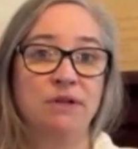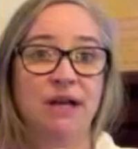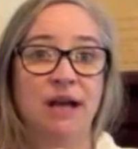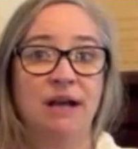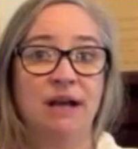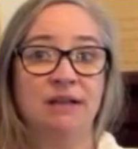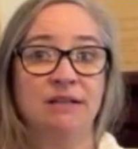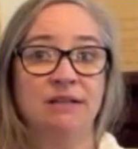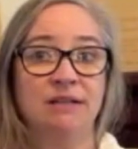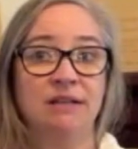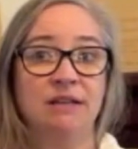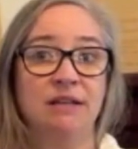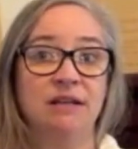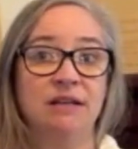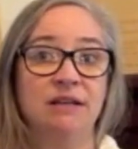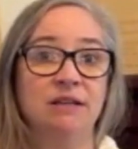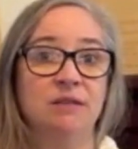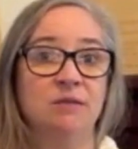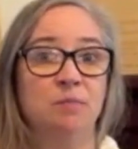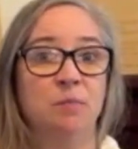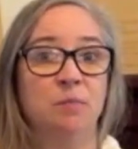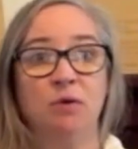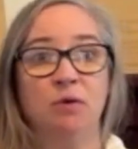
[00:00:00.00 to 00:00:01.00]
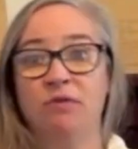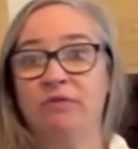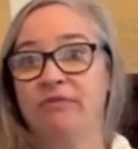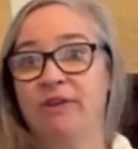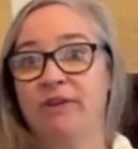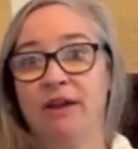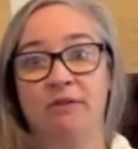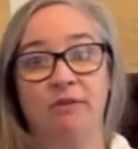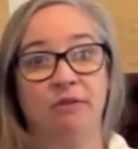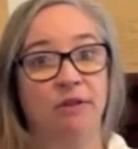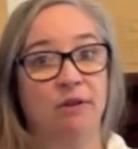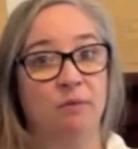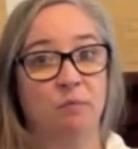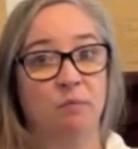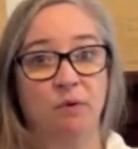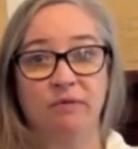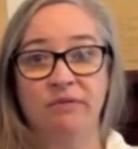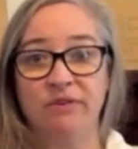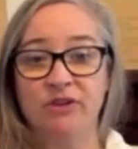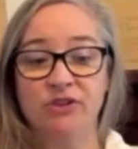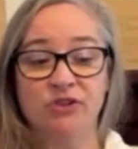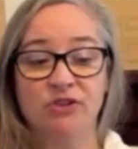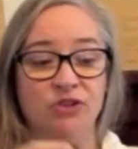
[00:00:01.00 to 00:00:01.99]
taxes, both federal and
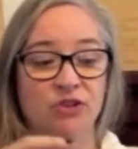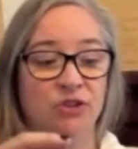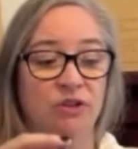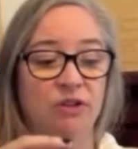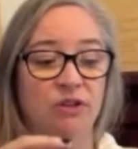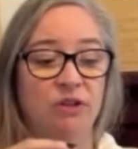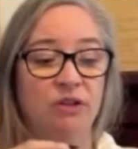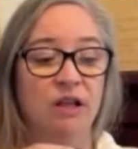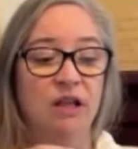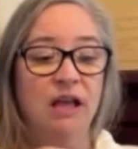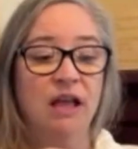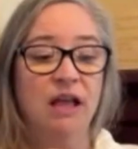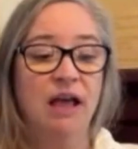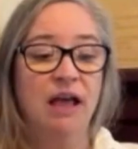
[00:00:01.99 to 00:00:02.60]
provincial,